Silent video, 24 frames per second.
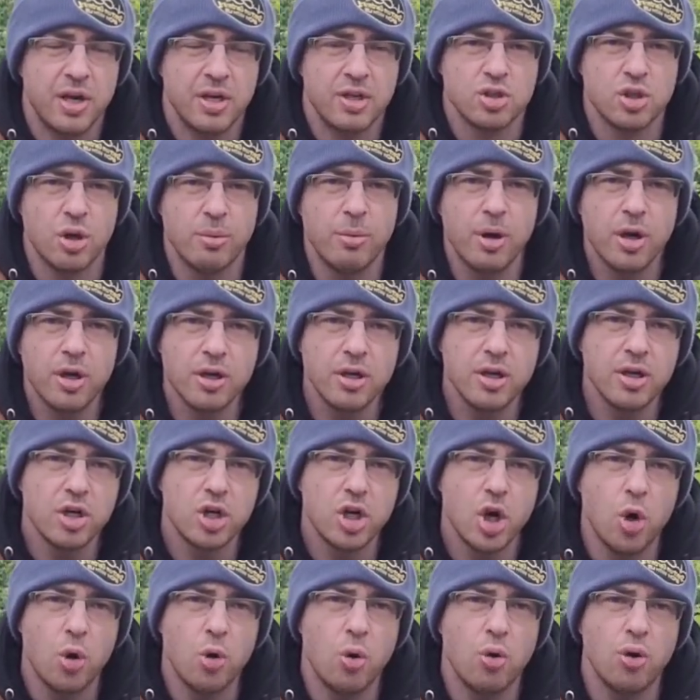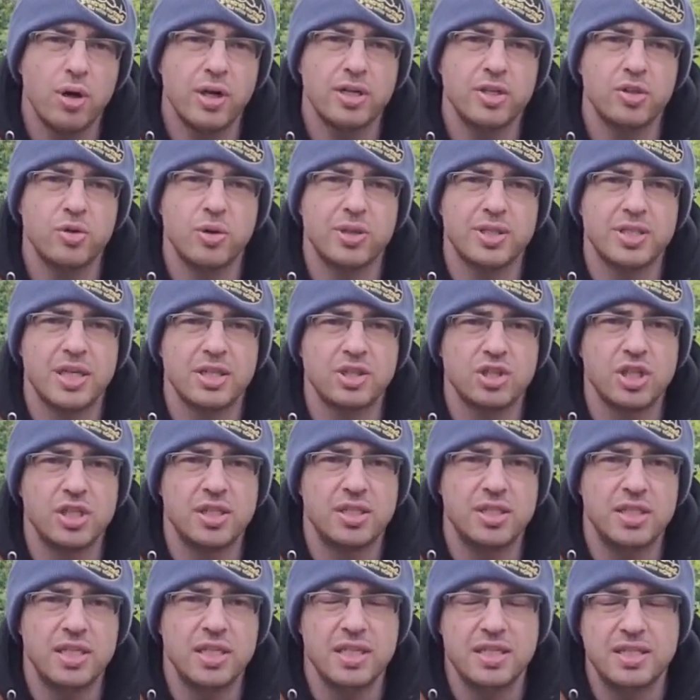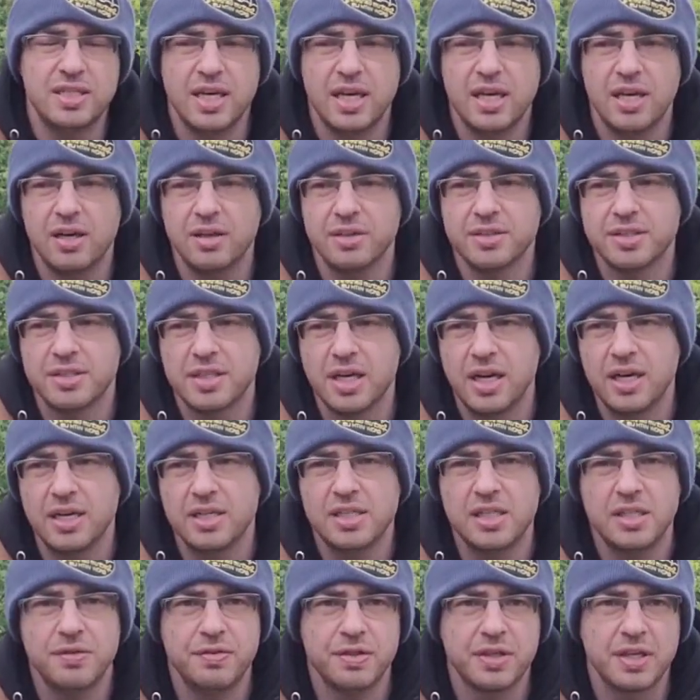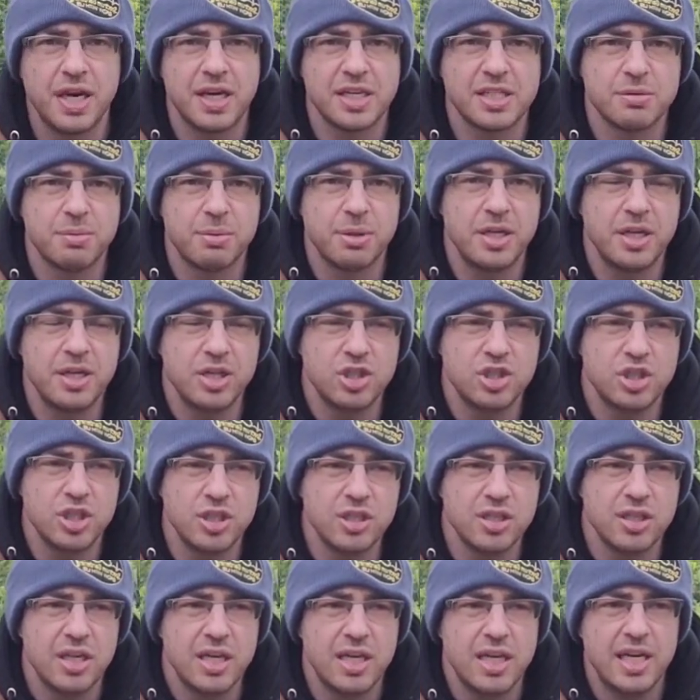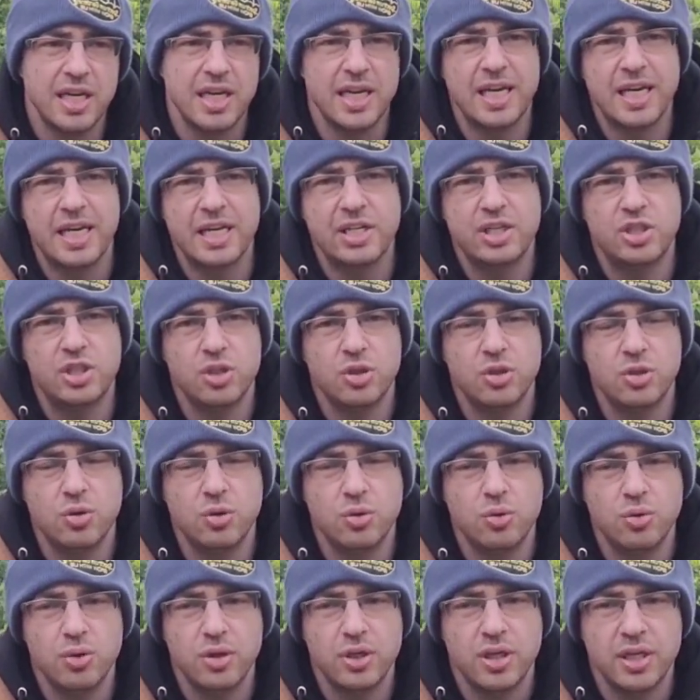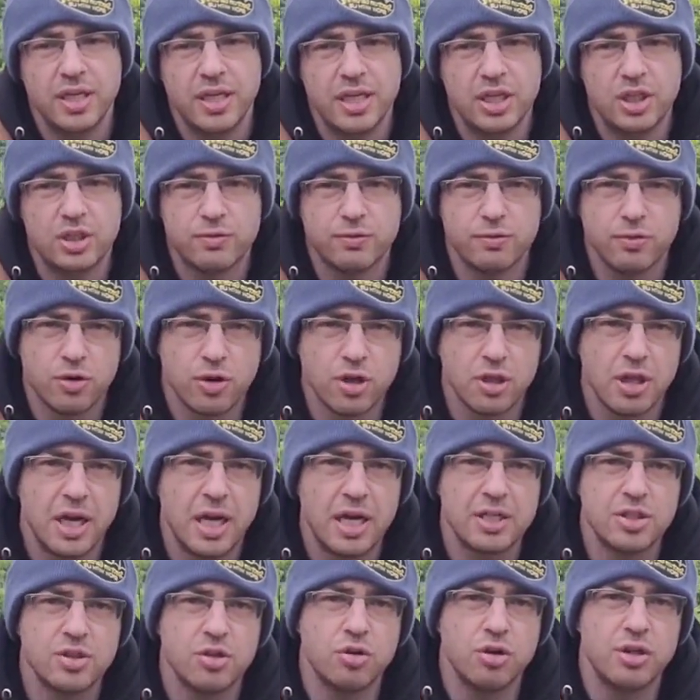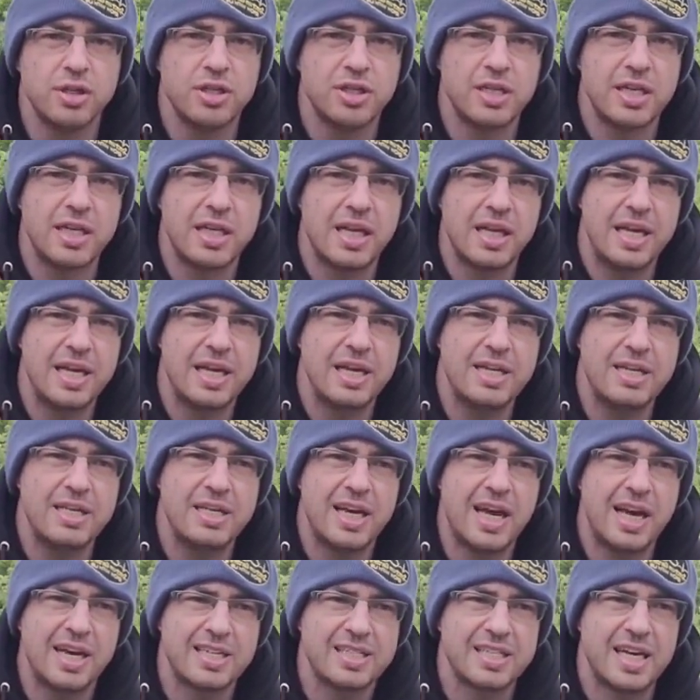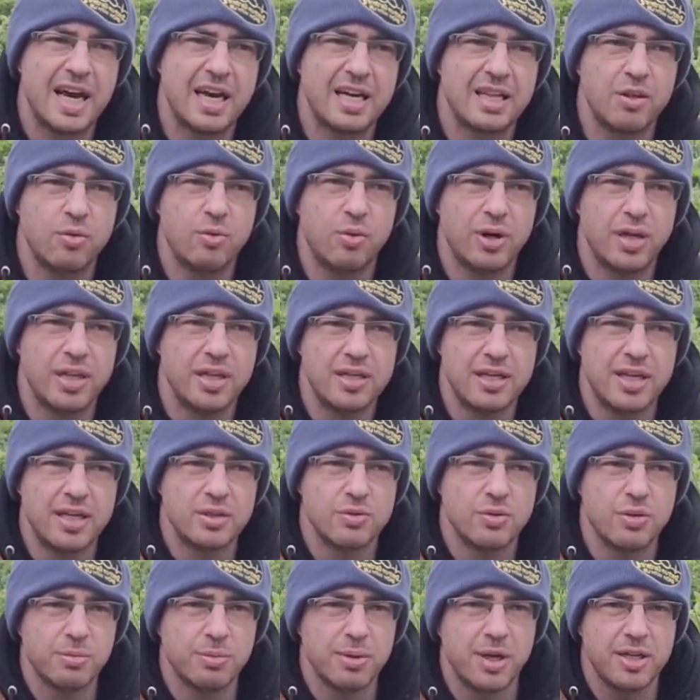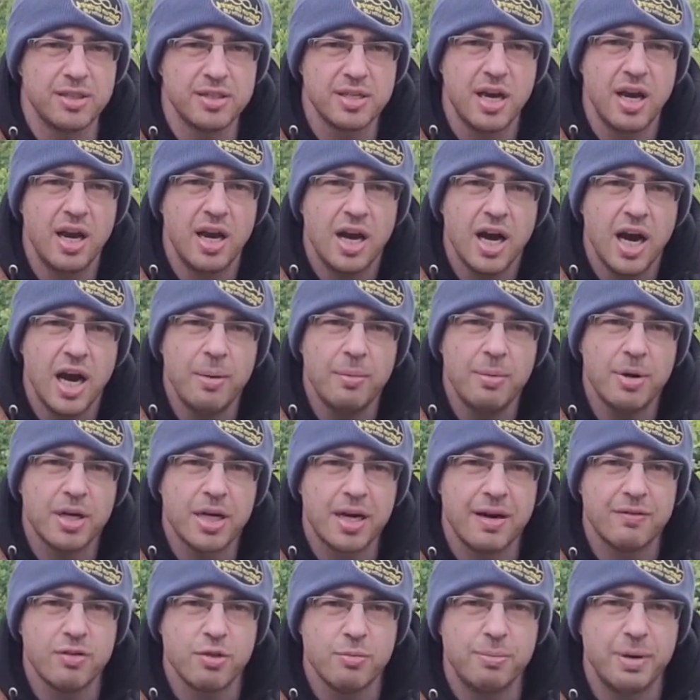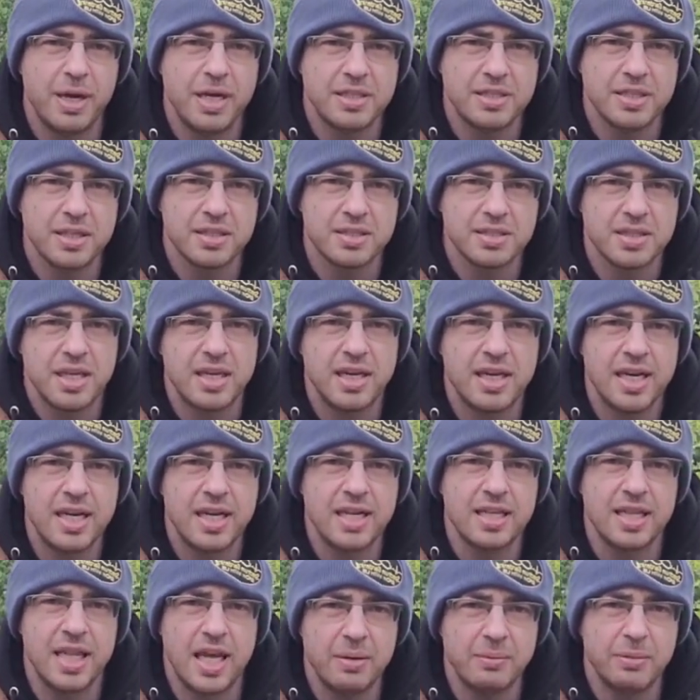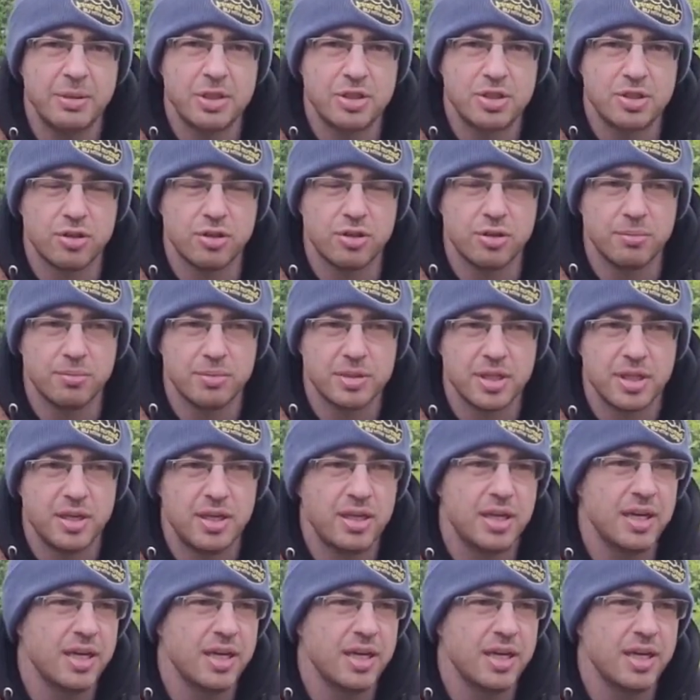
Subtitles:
So I'm not going to go into such a detailed scientific explanation into each fertilizer and into exactly what it does with the plants. I'm going to cover the basics in layman's terms,